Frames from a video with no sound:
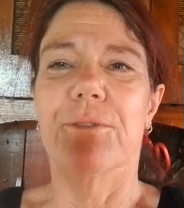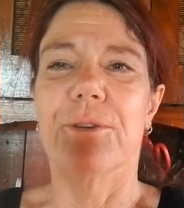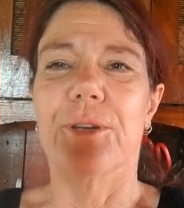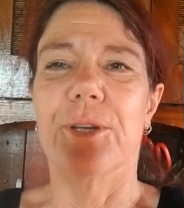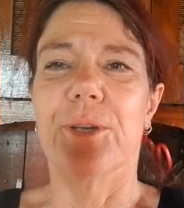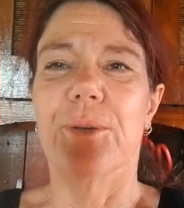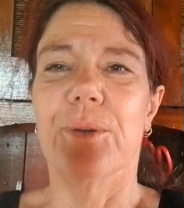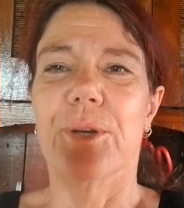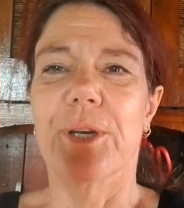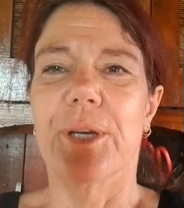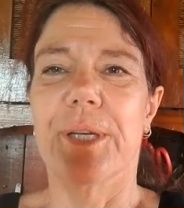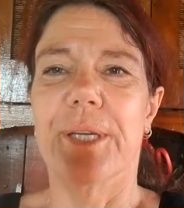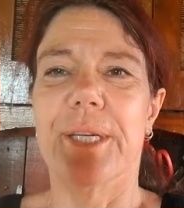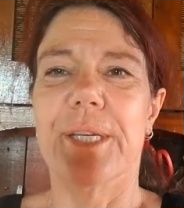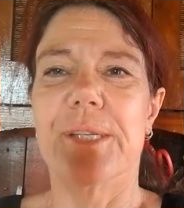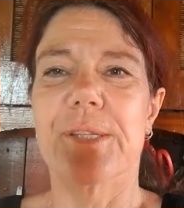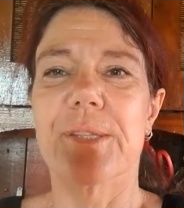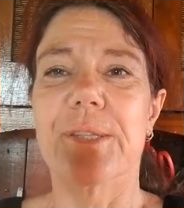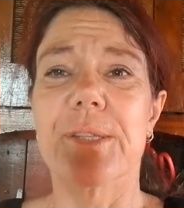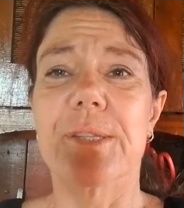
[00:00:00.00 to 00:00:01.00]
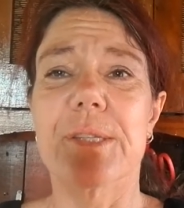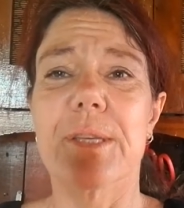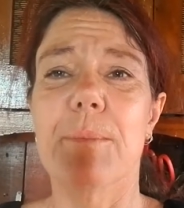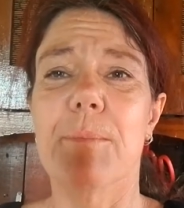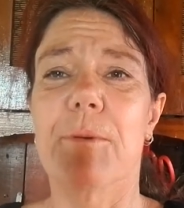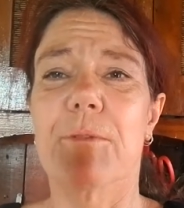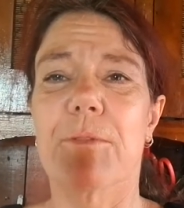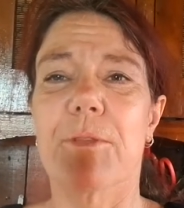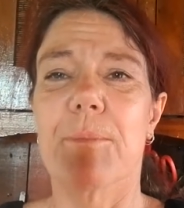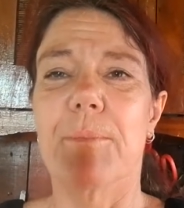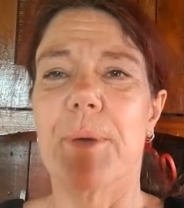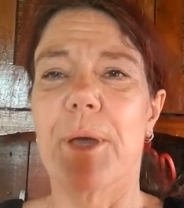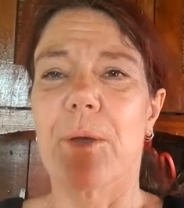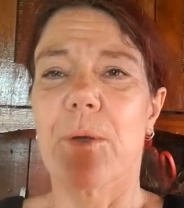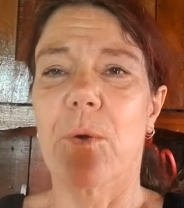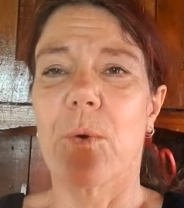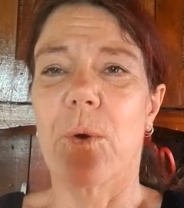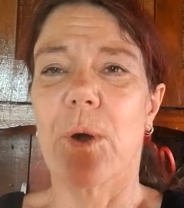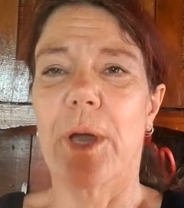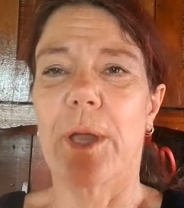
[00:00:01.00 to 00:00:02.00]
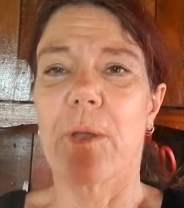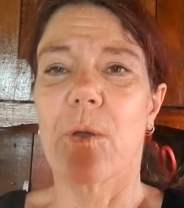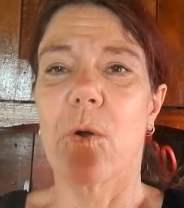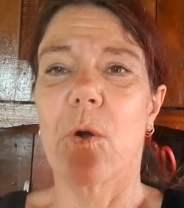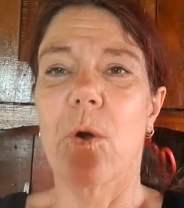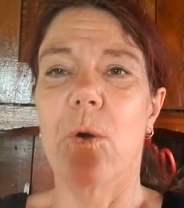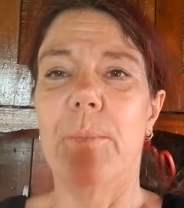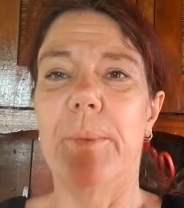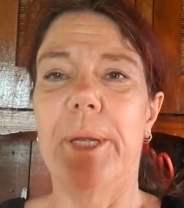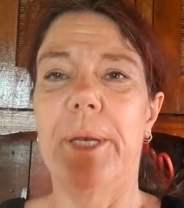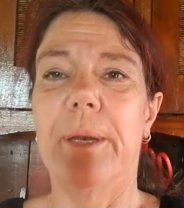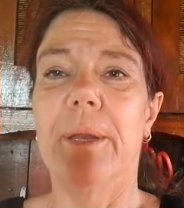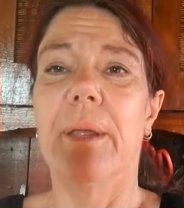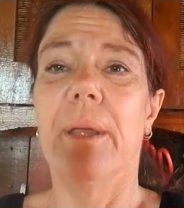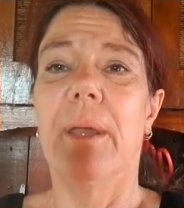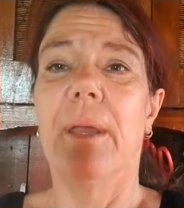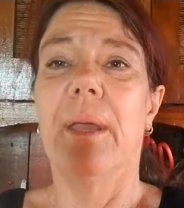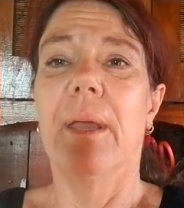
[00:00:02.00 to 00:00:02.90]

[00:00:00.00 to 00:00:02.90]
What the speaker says: very good ideas, and some of them are quite common,